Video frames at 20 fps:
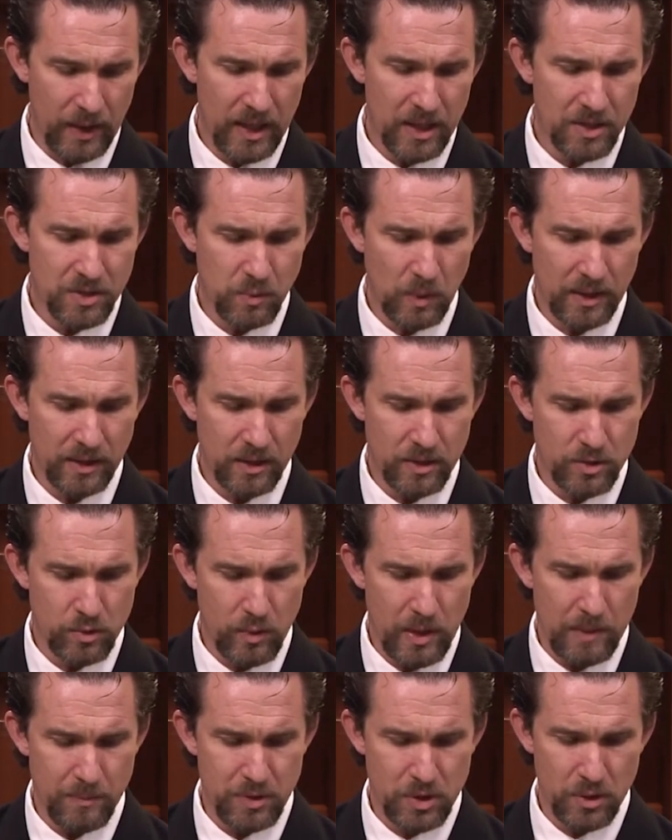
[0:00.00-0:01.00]
Here's what the
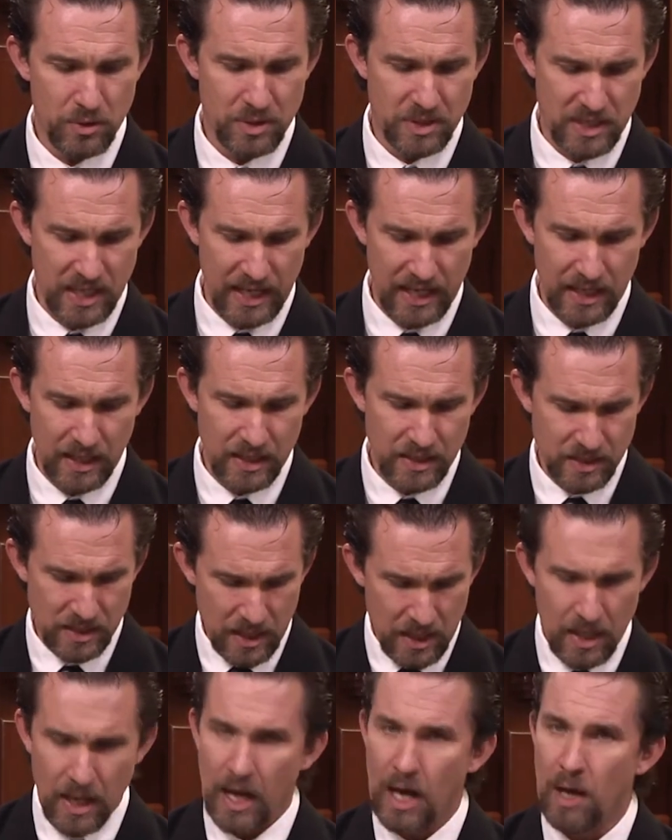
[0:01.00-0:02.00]
Scripture says
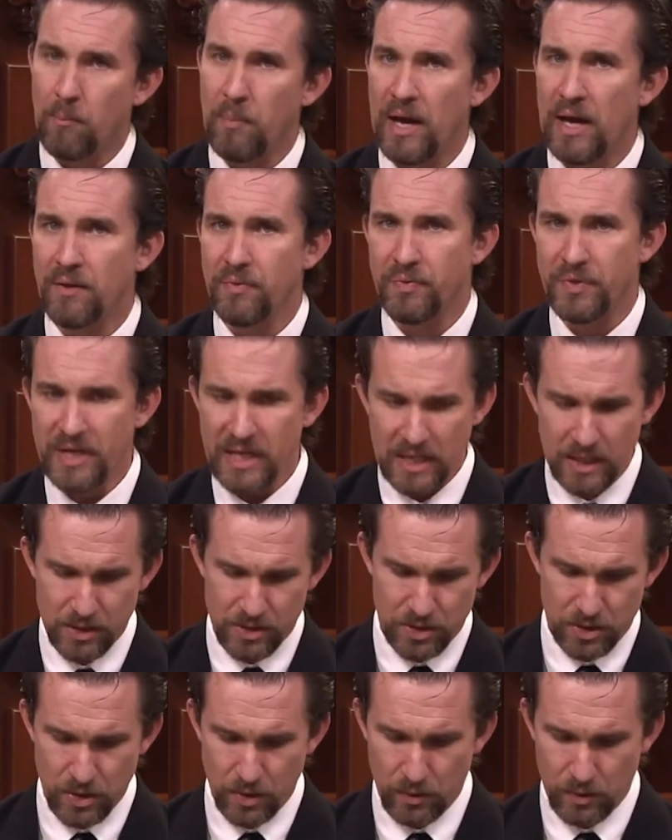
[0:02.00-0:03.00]
about
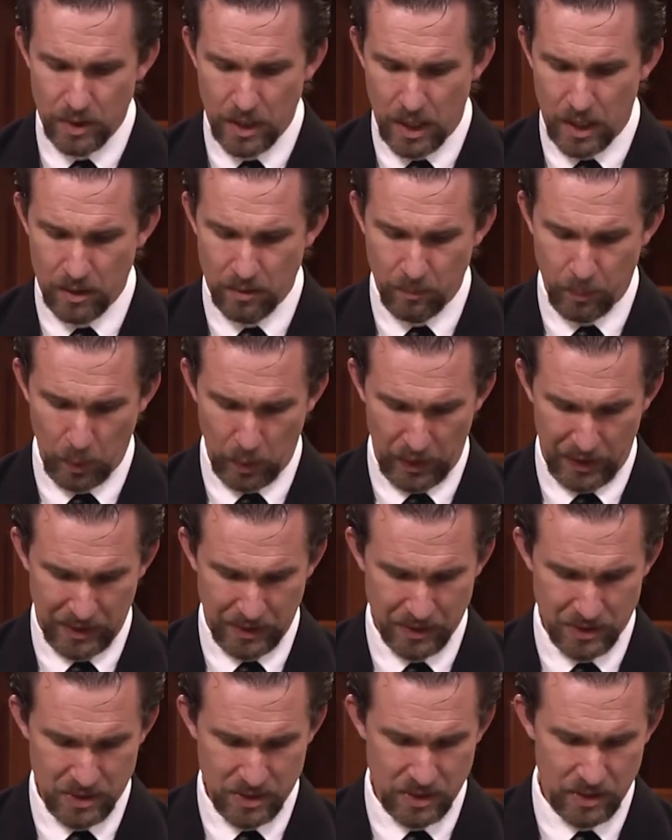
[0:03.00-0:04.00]
these two young
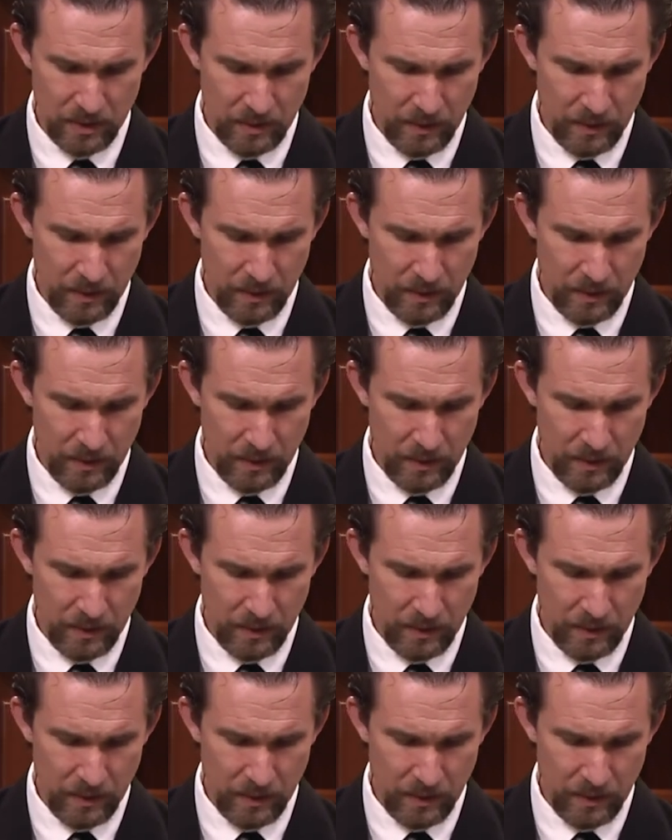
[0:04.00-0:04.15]
priests.